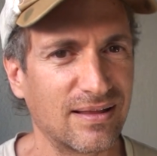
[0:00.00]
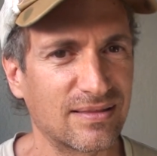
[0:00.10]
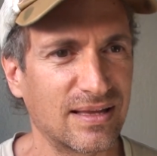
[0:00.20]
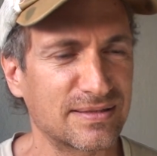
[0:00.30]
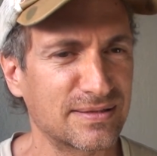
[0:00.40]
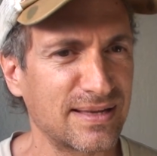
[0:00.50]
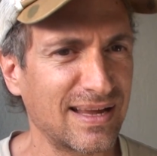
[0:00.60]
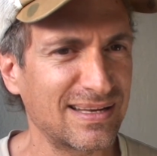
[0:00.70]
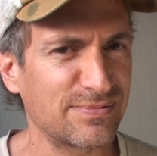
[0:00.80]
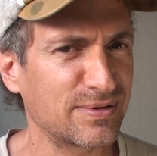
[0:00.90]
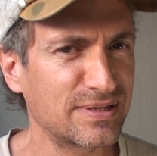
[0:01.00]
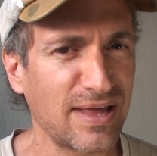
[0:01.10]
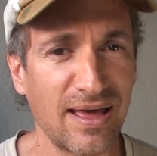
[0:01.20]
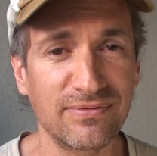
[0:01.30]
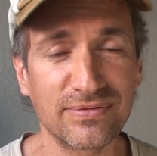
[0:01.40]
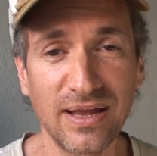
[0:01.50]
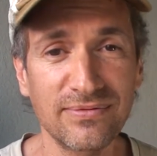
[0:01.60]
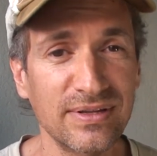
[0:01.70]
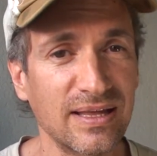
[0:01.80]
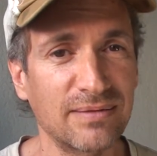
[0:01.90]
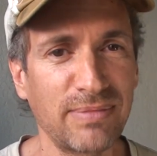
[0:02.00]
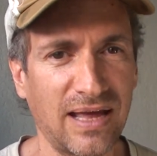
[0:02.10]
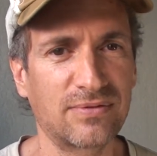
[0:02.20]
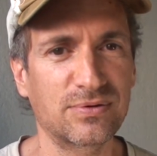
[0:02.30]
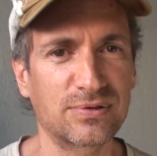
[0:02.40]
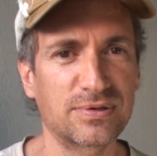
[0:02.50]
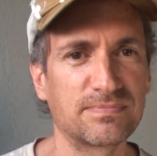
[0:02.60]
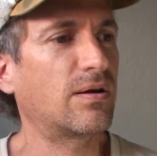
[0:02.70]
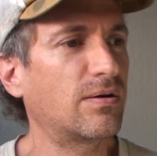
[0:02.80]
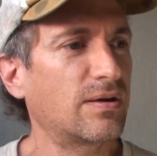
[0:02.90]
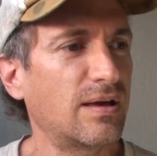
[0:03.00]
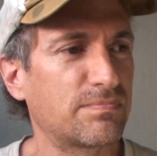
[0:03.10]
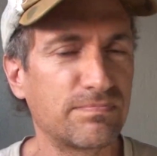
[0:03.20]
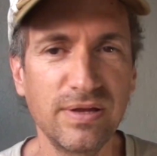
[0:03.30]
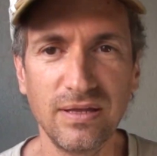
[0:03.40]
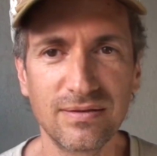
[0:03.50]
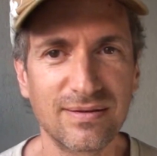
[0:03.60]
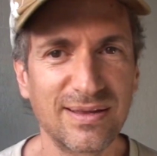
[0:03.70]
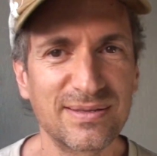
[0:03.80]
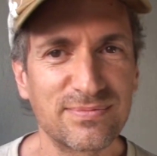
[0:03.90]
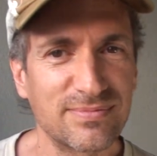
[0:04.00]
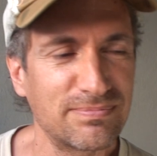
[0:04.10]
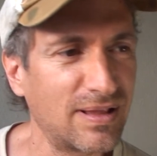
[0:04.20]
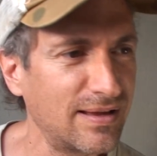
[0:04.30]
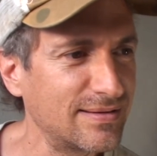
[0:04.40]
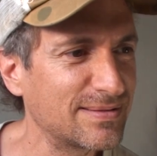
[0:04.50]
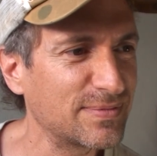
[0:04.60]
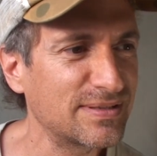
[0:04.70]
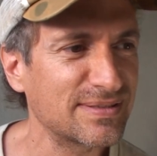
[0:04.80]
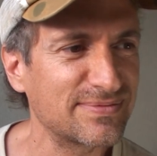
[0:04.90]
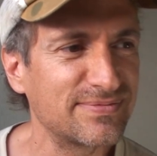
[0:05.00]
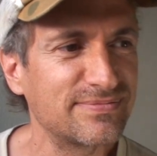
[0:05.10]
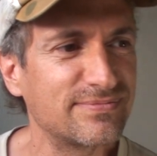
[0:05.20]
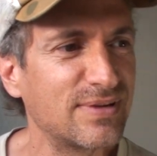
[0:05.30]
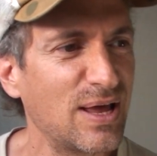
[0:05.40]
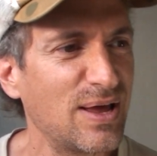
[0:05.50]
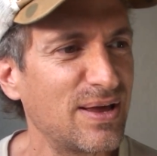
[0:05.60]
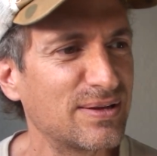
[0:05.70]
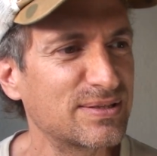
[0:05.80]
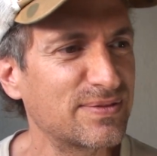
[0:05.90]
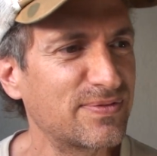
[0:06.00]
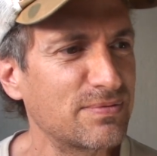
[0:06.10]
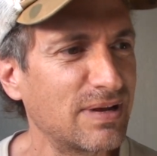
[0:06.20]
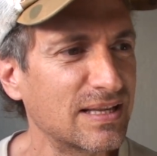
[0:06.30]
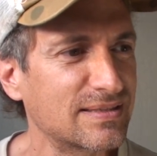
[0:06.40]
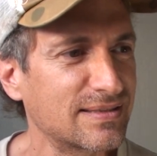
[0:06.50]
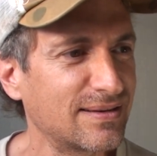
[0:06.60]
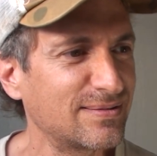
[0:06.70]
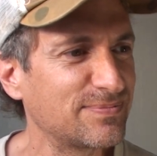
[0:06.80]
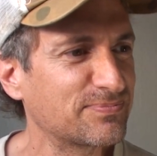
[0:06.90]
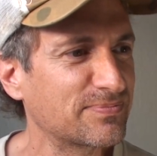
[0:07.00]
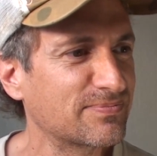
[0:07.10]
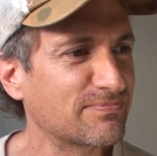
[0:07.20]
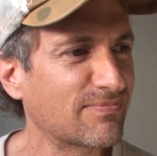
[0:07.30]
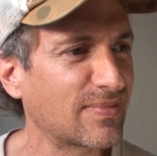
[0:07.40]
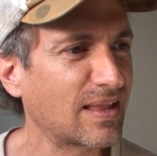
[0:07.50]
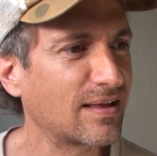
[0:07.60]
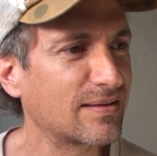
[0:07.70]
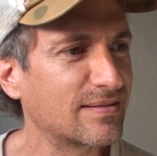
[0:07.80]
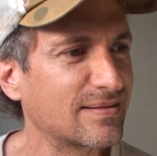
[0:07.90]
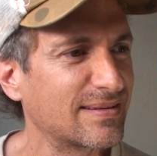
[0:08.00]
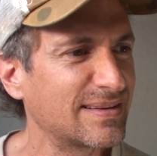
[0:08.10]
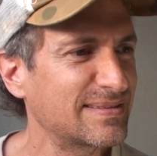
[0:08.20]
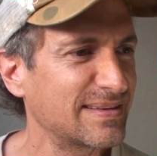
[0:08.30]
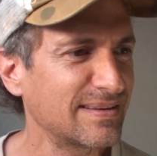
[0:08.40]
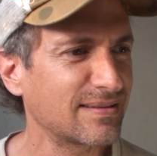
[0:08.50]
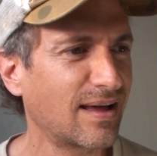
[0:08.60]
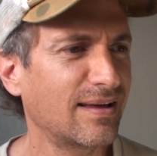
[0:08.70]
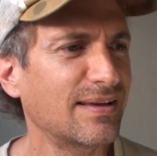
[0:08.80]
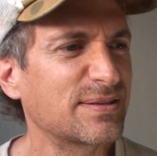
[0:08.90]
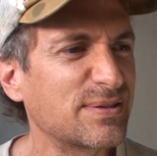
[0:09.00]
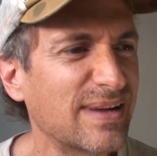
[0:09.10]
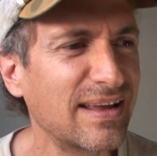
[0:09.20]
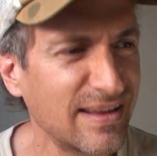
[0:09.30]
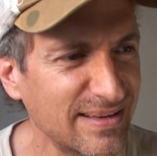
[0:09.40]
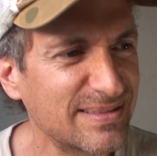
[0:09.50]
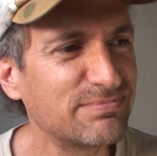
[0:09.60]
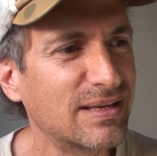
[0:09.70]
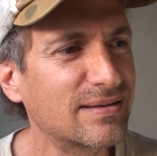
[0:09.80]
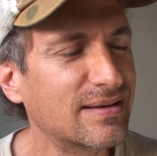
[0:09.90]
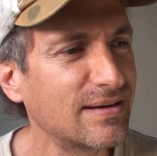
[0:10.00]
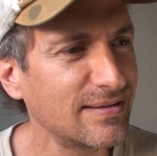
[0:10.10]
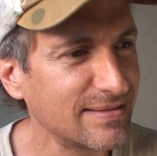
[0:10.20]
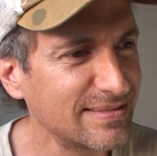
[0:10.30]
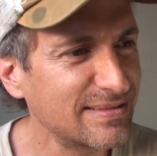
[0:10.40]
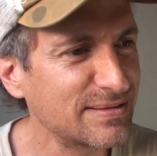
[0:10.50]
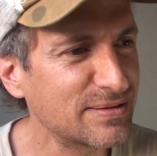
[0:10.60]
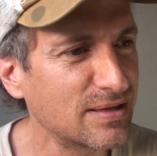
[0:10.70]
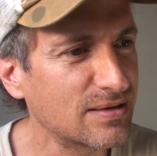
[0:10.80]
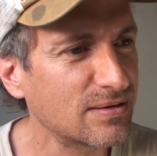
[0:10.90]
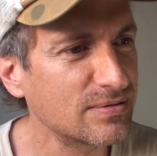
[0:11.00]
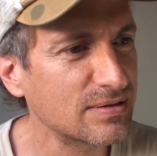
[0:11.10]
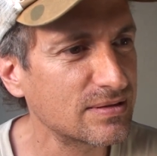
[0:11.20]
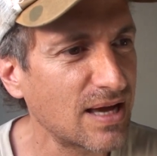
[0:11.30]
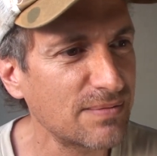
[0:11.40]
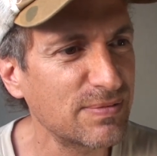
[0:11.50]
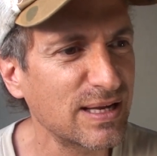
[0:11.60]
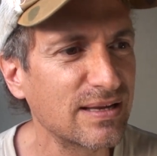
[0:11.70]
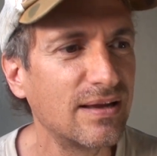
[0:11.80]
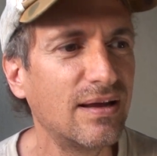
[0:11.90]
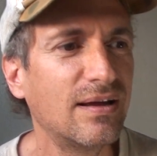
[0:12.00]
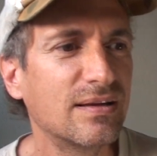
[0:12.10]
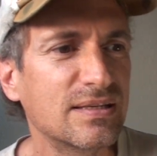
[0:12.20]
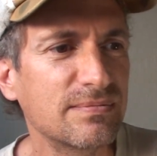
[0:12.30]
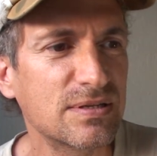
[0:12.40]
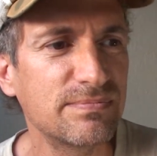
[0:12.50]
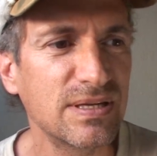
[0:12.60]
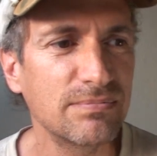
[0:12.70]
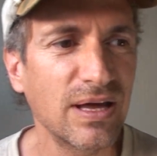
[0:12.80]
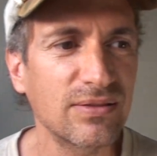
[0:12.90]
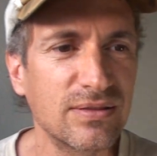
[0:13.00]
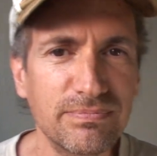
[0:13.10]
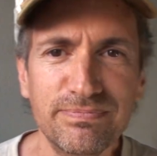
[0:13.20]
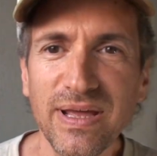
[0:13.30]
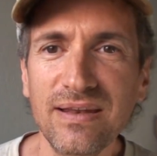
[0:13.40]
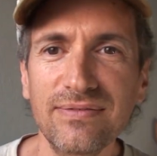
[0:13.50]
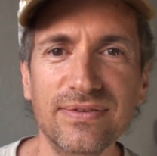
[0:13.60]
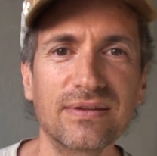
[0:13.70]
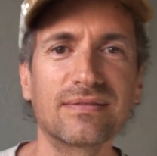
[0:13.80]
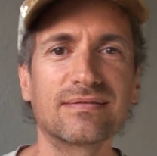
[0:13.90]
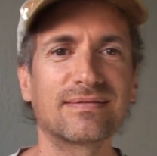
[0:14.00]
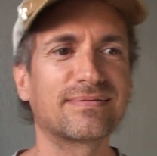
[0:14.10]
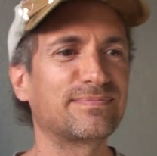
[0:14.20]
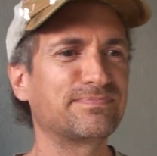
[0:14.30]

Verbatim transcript: that society would just have everything backwards. Okay, Pete has replied to me just just a few minutes ago. He said, I asked your age because the current topic seems to be about the benefits